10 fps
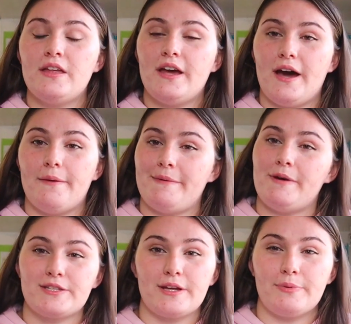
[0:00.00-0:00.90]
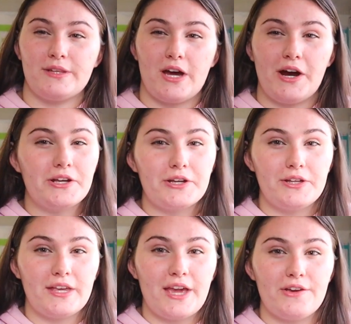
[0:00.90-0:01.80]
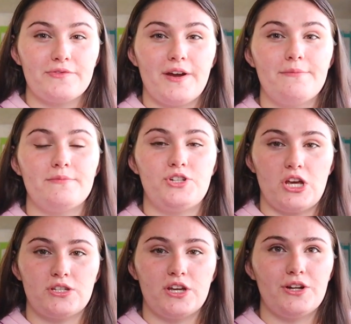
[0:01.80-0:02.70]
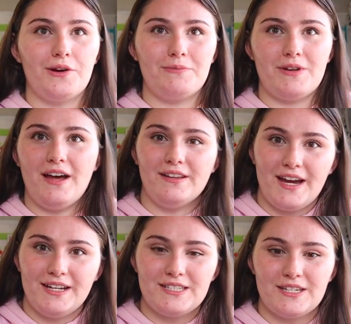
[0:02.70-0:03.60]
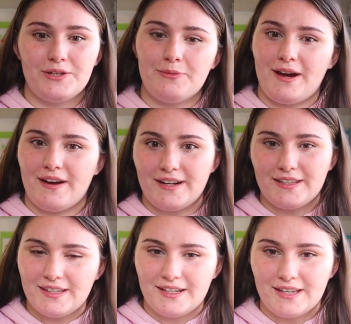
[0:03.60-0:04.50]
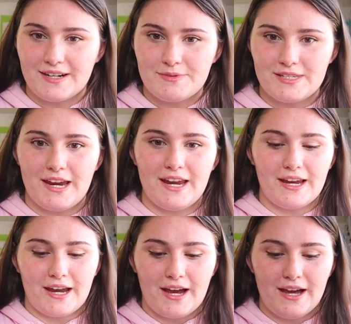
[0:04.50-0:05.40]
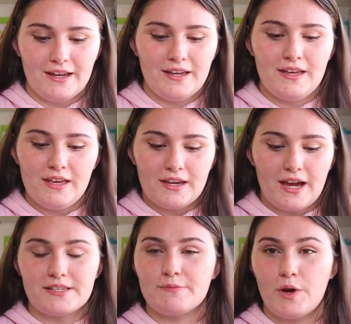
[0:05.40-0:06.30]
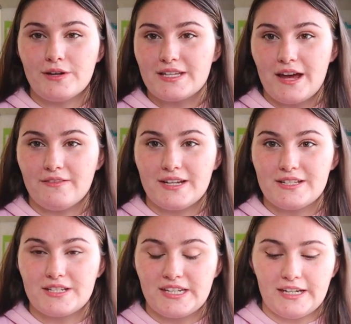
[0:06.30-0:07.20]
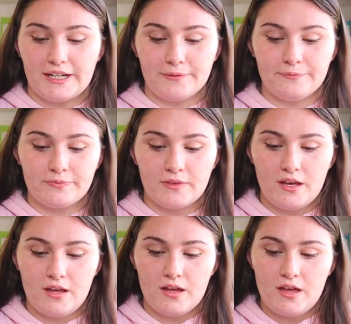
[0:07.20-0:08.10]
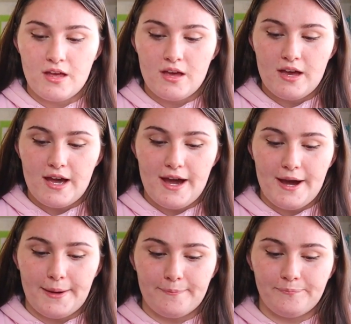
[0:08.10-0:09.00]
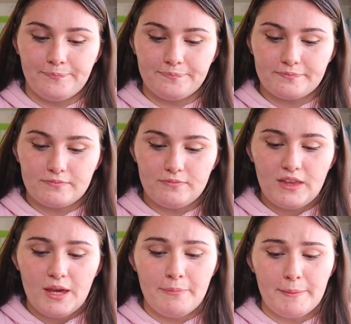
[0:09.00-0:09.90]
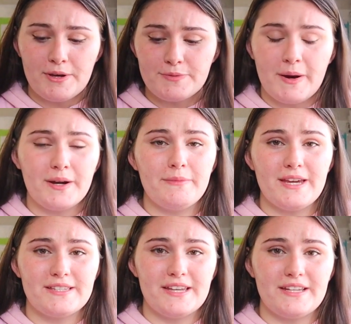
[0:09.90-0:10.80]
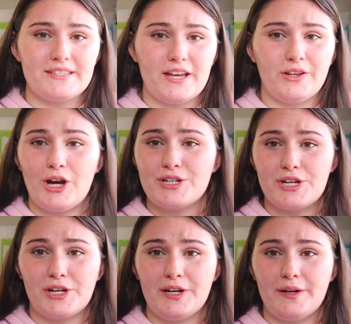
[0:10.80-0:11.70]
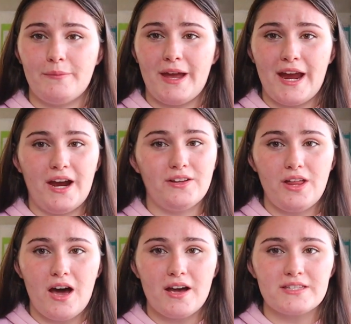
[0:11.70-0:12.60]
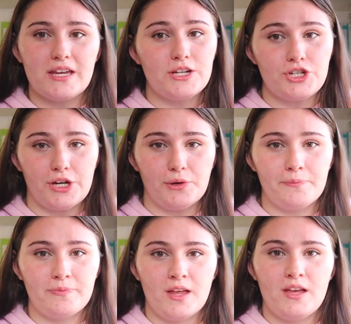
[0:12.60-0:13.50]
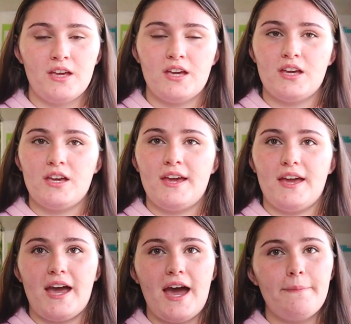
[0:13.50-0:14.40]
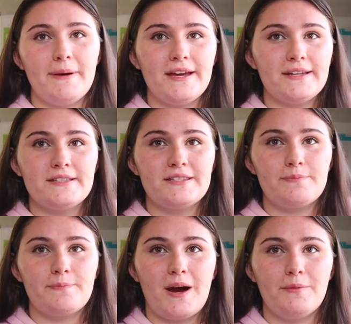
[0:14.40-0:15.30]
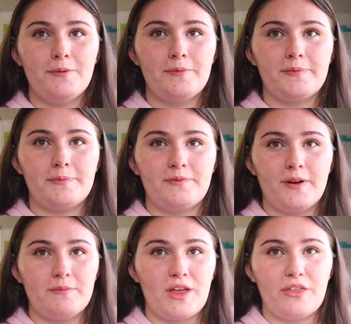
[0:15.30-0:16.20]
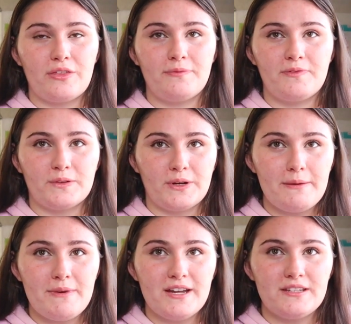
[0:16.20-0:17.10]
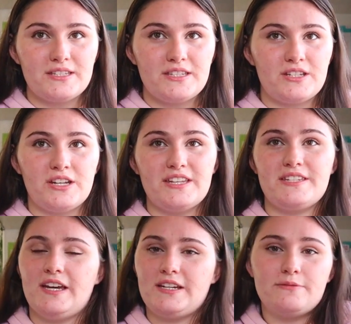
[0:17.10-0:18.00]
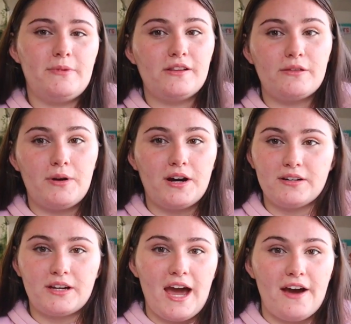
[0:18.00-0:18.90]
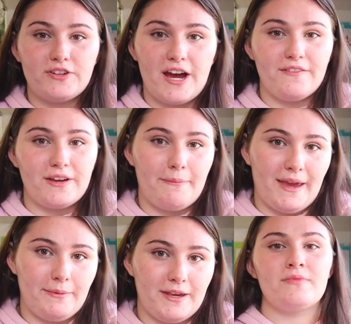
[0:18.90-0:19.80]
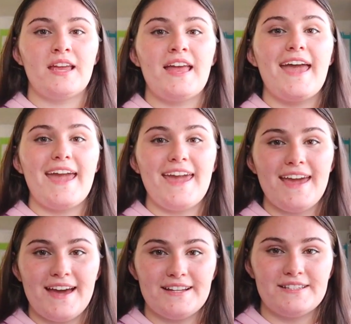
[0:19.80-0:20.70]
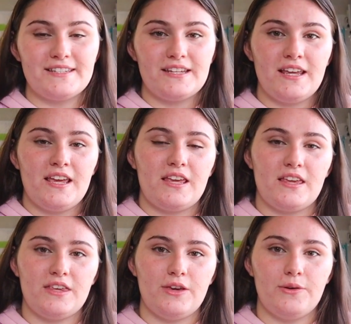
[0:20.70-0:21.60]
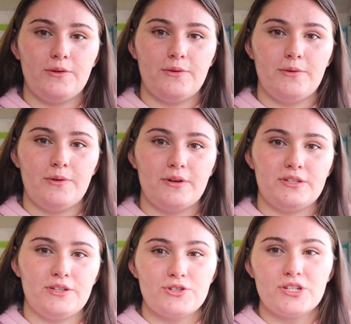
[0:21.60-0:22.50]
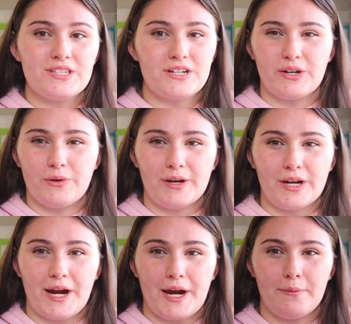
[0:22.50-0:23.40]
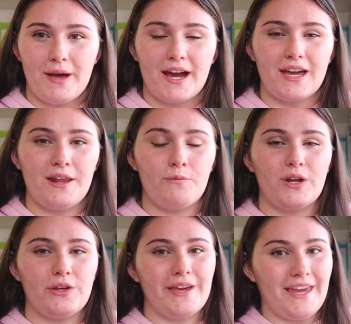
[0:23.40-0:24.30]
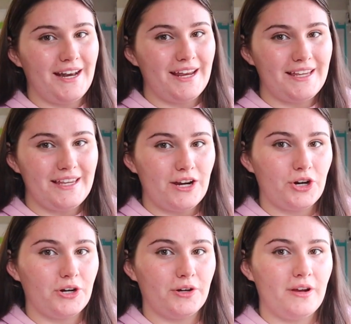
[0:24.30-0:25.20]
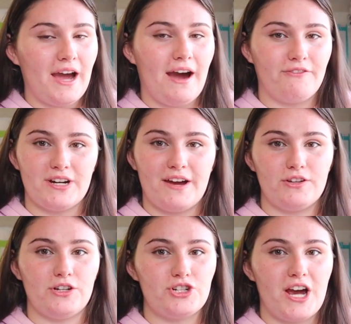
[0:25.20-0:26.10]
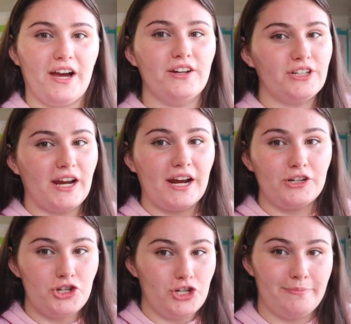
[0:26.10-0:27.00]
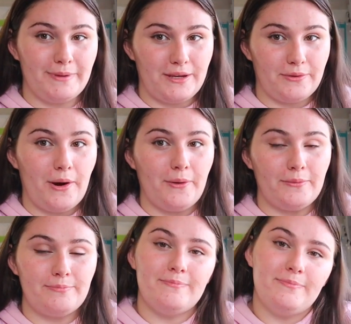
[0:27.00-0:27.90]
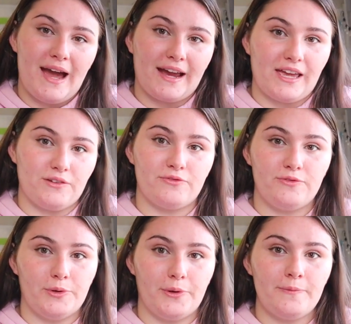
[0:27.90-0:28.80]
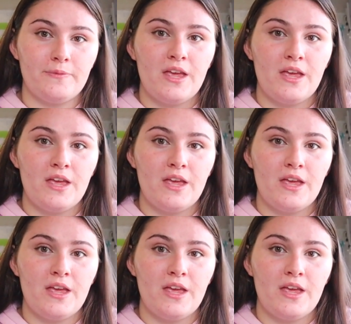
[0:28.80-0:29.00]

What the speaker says: I'm also going to put the article they came from, just so you know I'm not lying to you about anything that I'm saying. I got some quotes and evidence here. But postpartum isn't a long-term hair loss issue. It happens probably from the 3 months to the 6-month mark after having a baby. And you usually start growing your hair back, and when you hit a year after having your child, your hair should be grown back in full